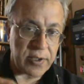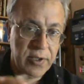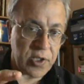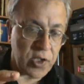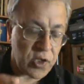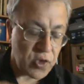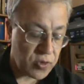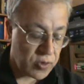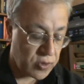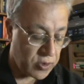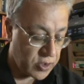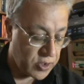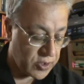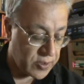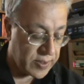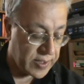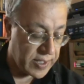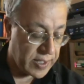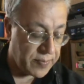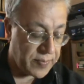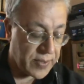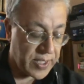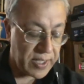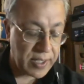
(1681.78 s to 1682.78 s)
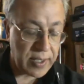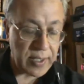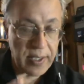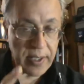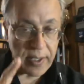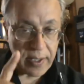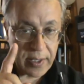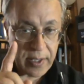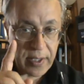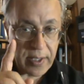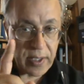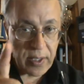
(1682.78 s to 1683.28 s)
distortion they make.
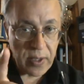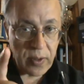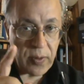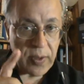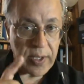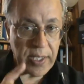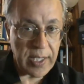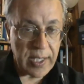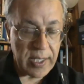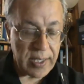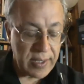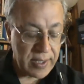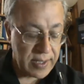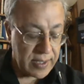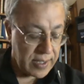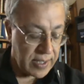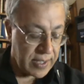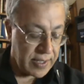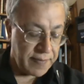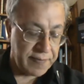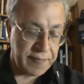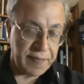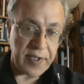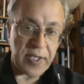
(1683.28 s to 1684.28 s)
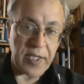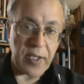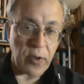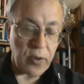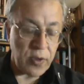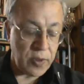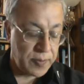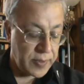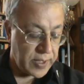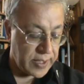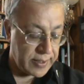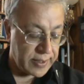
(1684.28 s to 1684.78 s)
We had a video
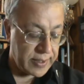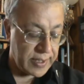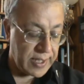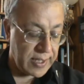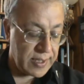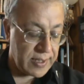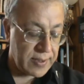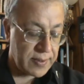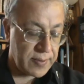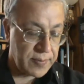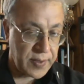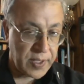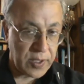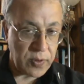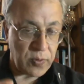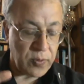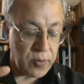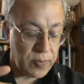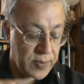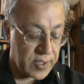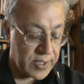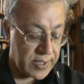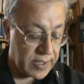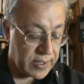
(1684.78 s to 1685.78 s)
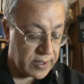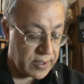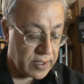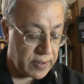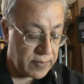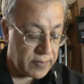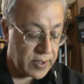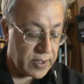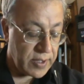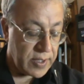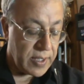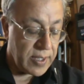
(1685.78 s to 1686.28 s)
about that, about women's head
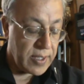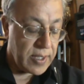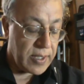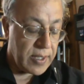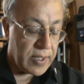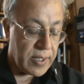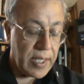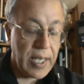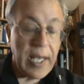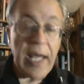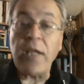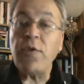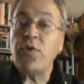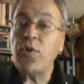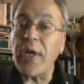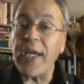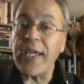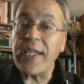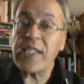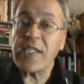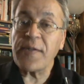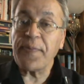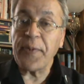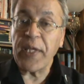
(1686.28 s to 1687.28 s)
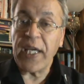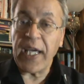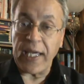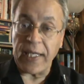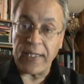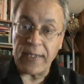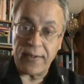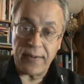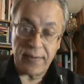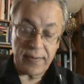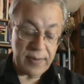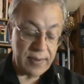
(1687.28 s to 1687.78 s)
cover. And to
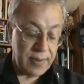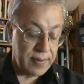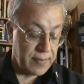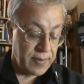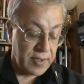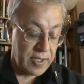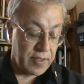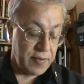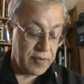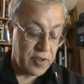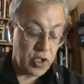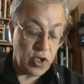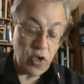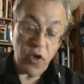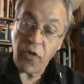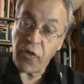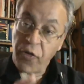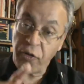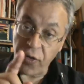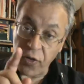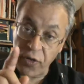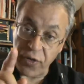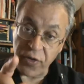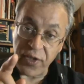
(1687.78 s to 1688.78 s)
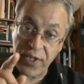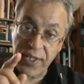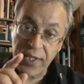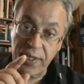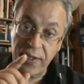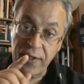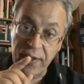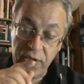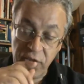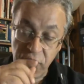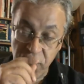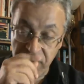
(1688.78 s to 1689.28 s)
explain, even
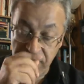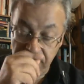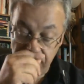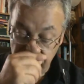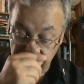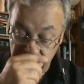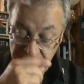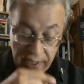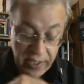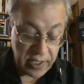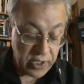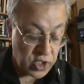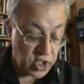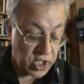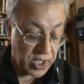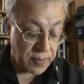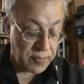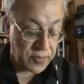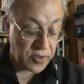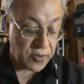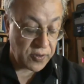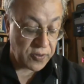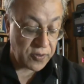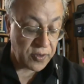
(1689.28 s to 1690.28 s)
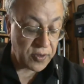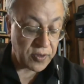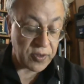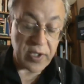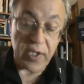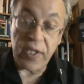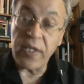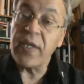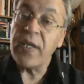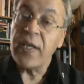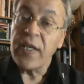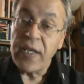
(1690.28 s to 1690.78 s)
13, chapter
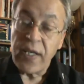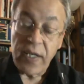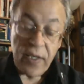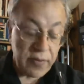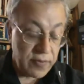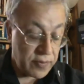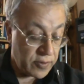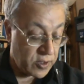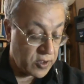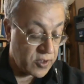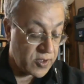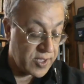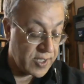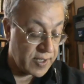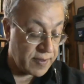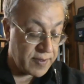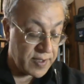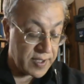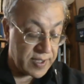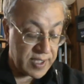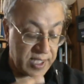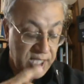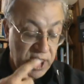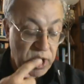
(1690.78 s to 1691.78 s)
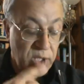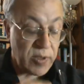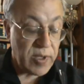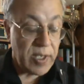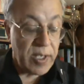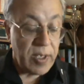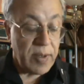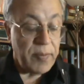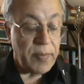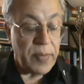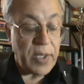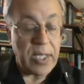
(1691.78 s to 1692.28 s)
13, verse 17.
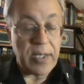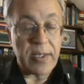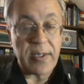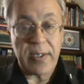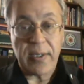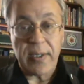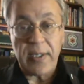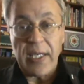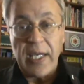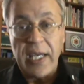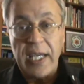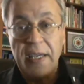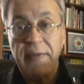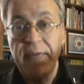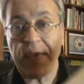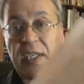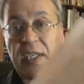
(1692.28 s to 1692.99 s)
But I have